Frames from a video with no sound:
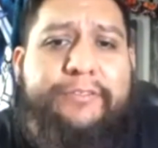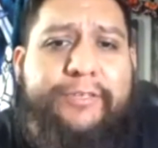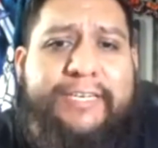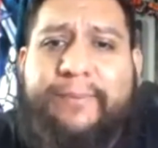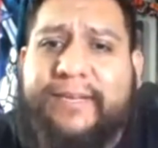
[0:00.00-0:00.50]
So
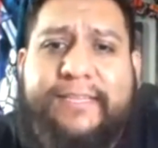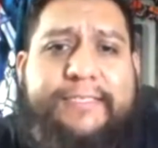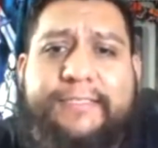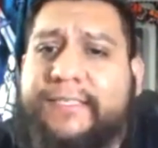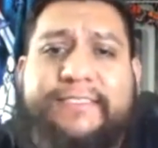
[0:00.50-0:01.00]
anybody
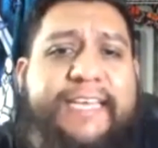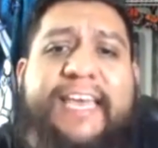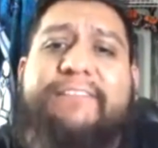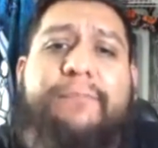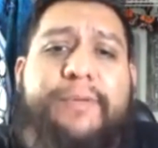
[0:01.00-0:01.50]
that does
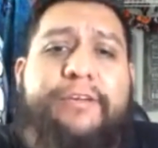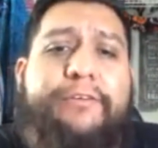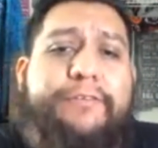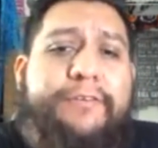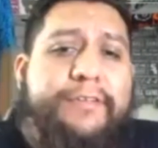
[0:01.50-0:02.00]
not have a
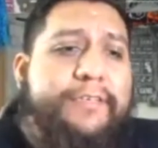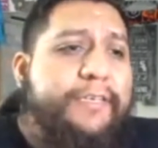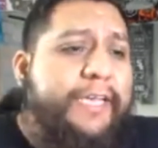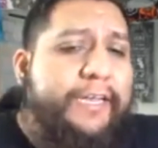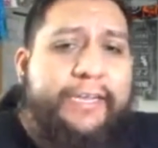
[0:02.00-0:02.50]
beard,
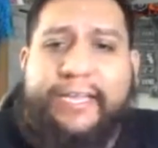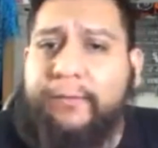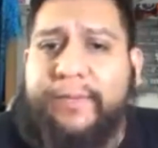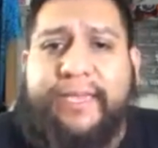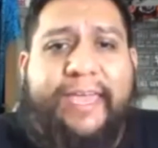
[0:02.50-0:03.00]
and it
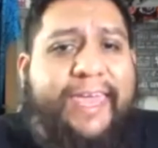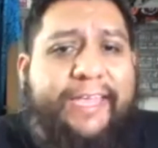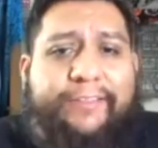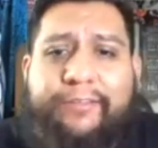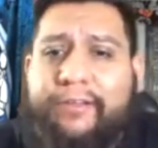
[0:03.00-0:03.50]
could be an
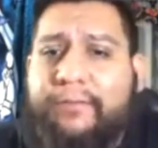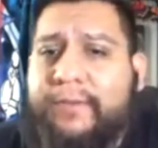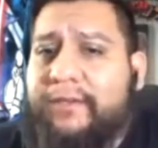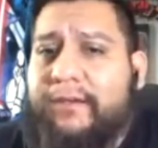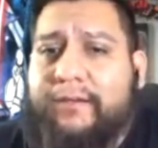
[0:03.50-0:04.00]
actor, it could
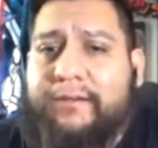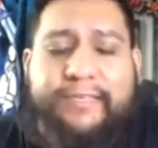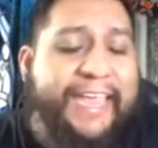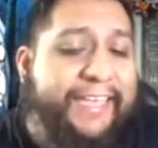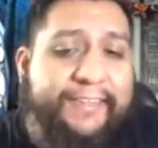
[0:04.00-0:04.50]
be a
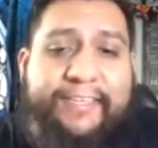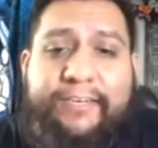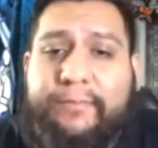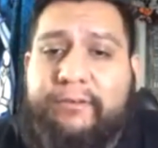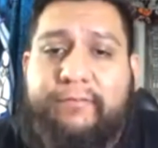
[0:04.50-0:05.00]
athlete, it
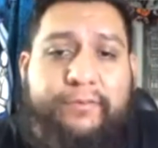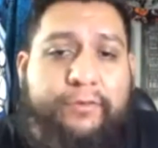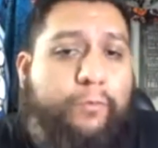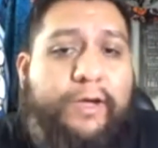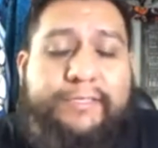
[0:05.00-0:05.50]
could be whoever
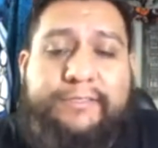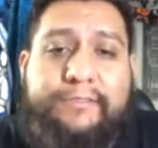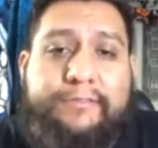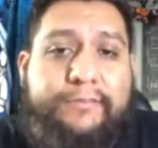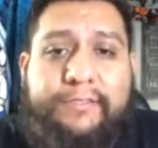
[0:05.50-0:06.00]
you want
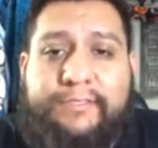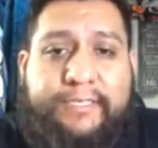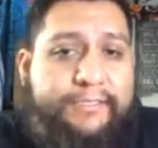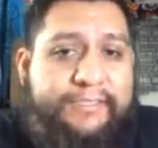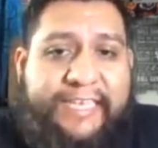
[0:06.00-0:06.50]
to
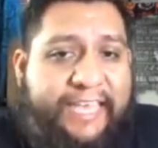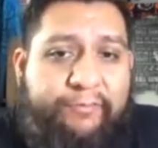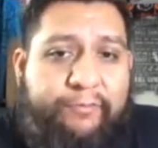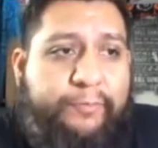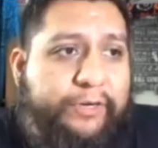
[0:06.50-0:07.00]
that does not
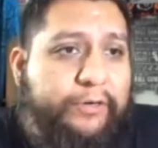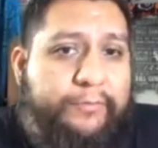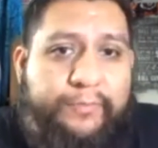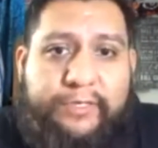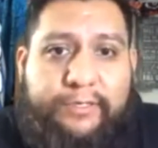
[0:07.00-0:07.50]
have a
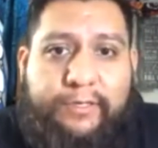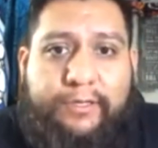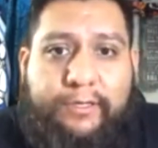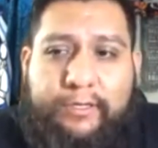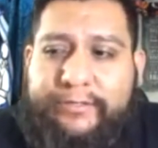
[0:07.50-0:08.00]
beard, but
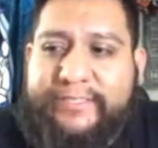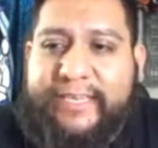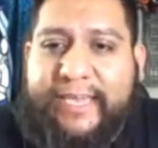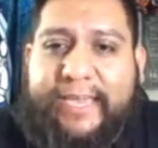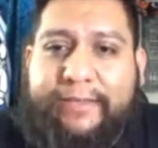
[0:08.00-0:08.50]
you
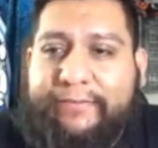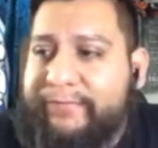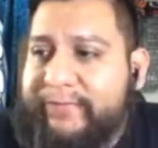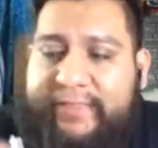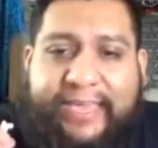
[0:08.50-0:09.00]
say, hey, if
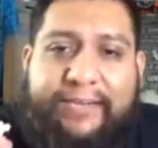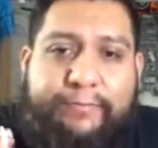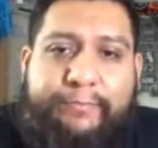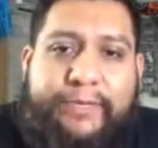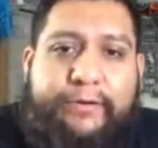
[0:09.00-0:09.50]
they had a
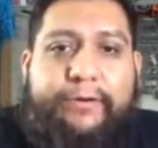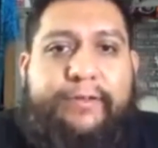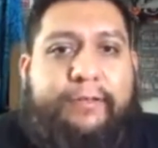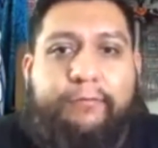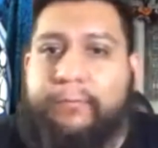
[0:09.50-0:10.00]

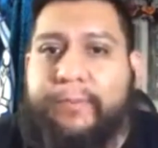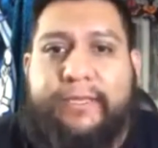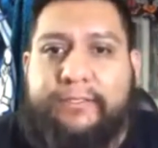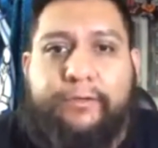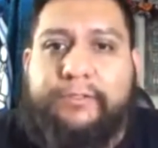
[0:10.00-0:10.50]
beard, they would
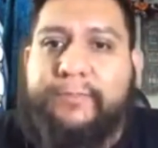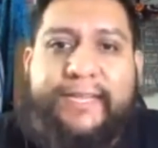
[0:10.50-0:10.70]
be, spot